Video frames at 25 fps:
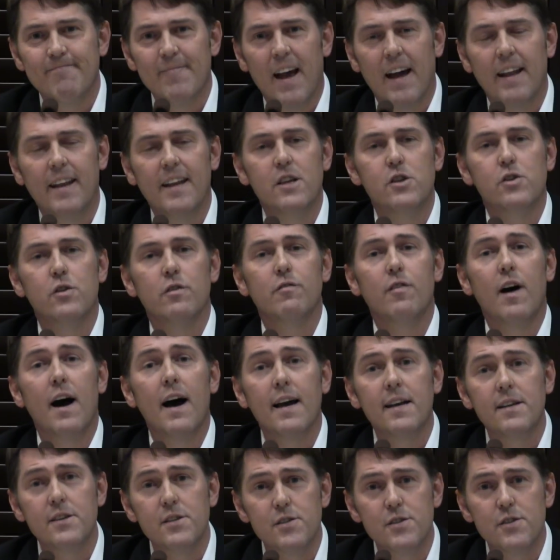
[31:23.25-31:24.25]
I need your
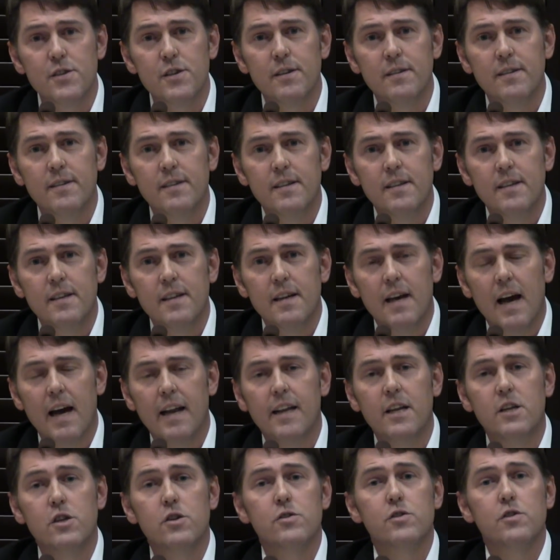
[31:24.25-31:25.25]
advice. I
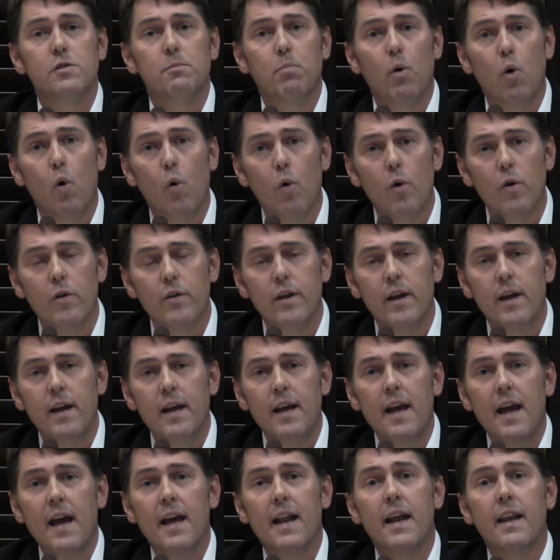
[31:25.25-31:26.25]
need your support,
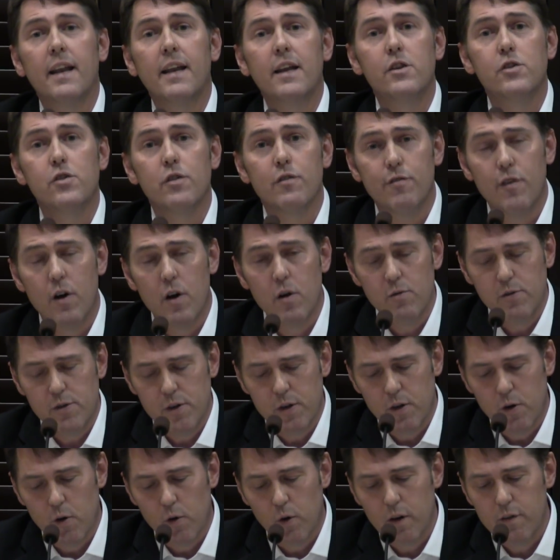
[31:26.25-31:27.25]
and I need your
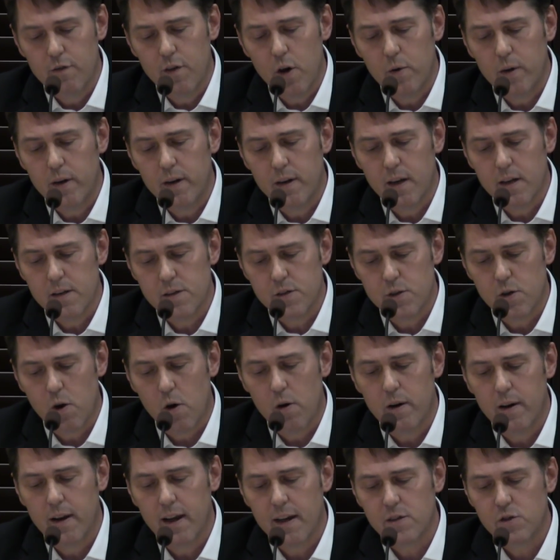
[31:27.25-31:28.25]
vote. Early voting does
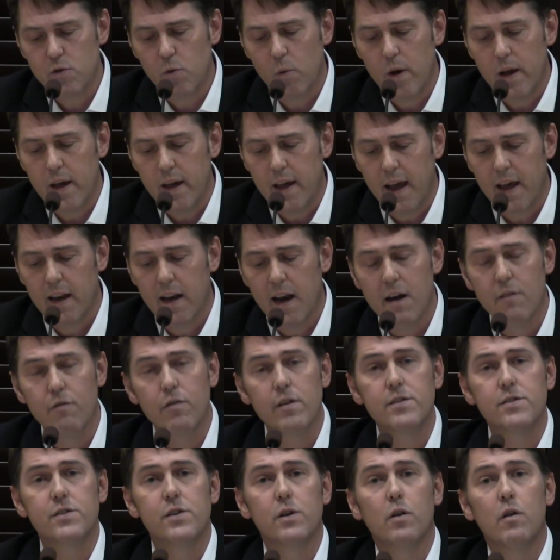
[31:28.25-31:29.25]
start next week, and
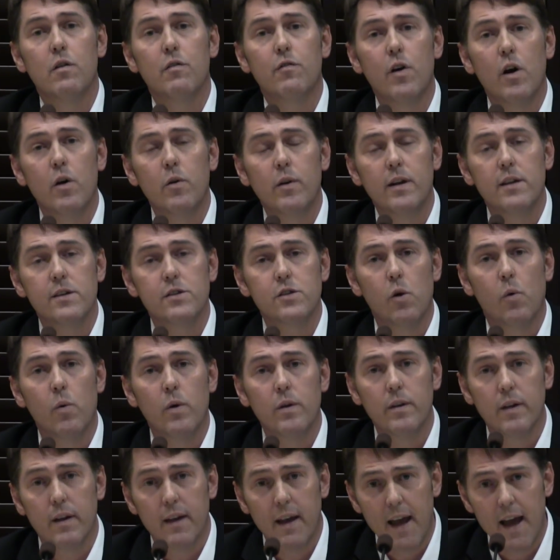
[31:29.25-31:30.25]
every single vote is
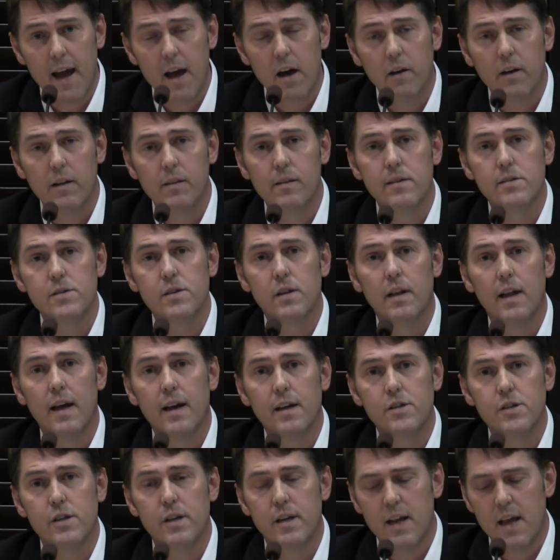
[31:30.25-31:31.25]
going to count in this
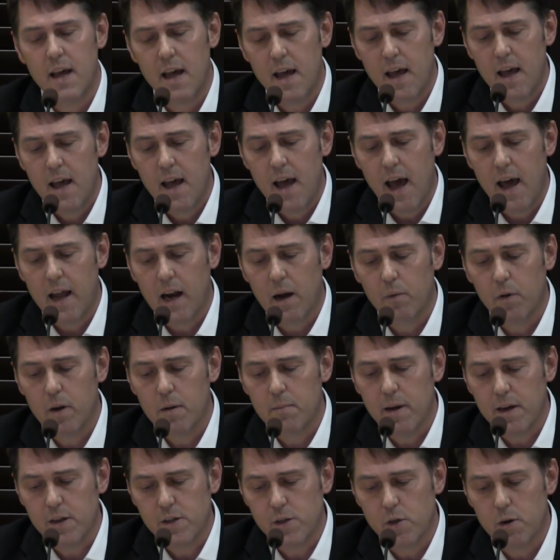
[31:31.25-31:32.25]
election, and I want
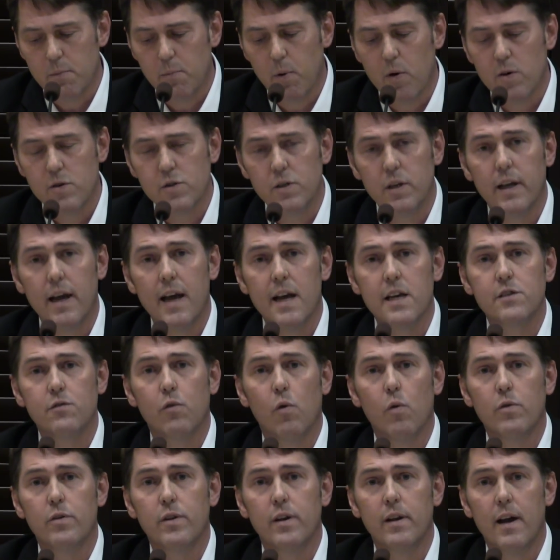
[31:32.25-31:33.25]
to make sure to personally ask
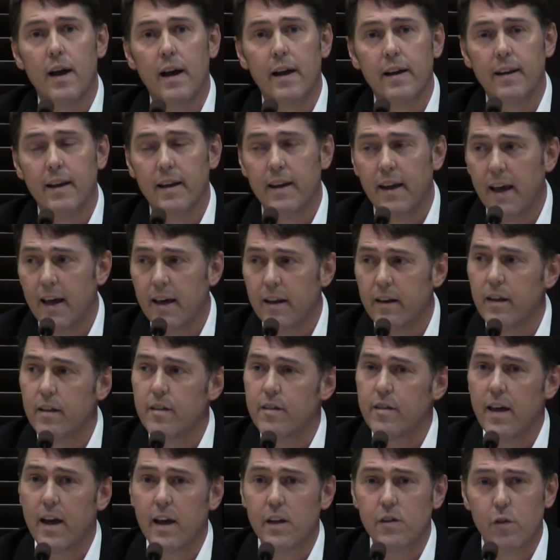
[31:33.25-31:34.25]
for it tonight. Again,
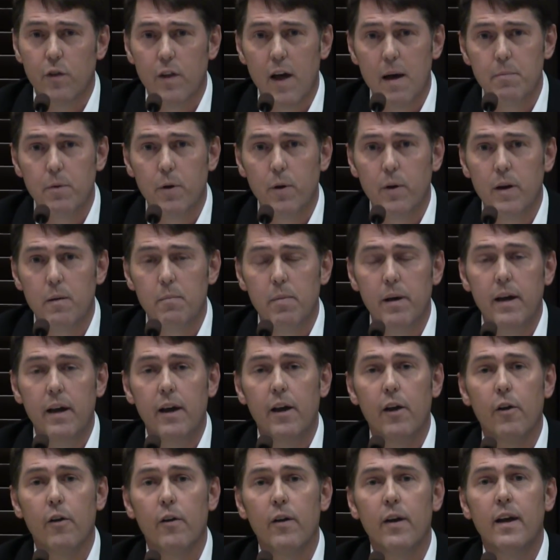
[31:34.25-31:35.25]
thanks for the opportunity to be
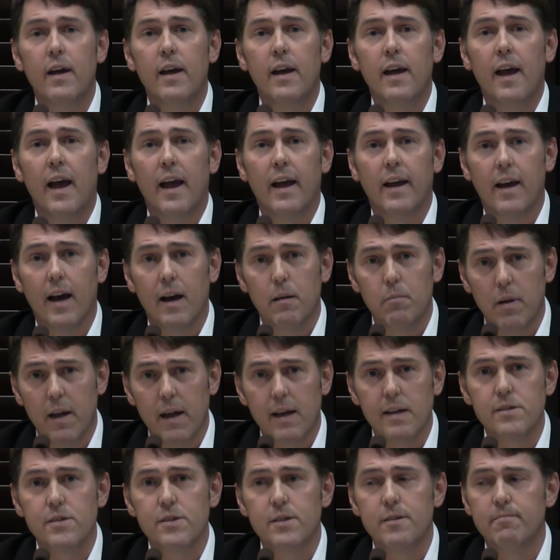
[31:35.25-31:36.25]
here, and God
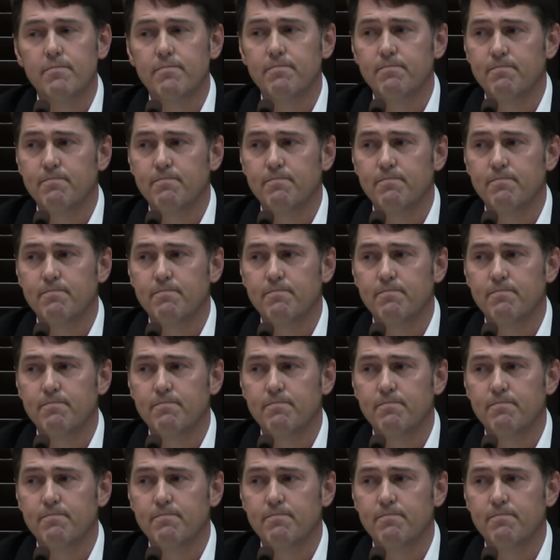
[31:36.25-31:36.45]
bless.